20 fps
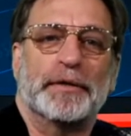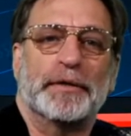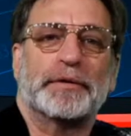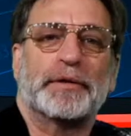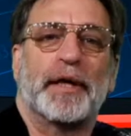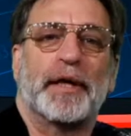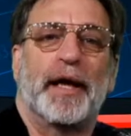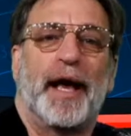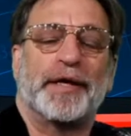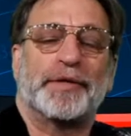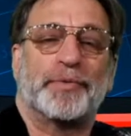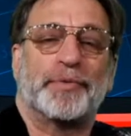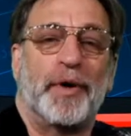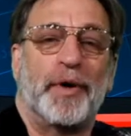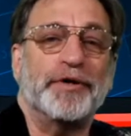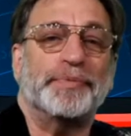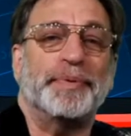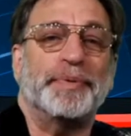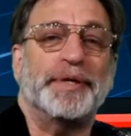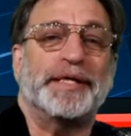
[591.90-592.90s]
As one has been
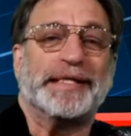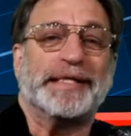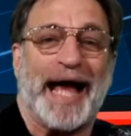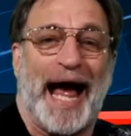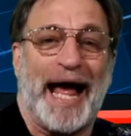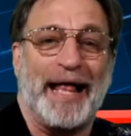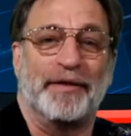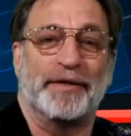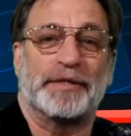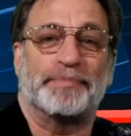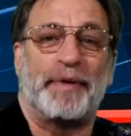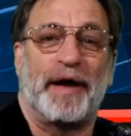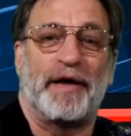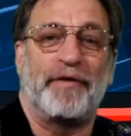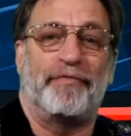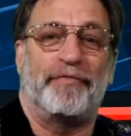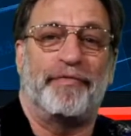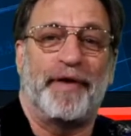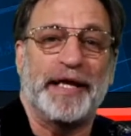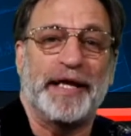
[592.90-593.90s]
silenced by
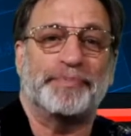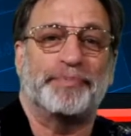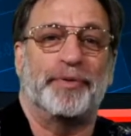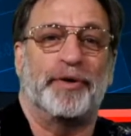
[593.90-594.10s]
Facebook,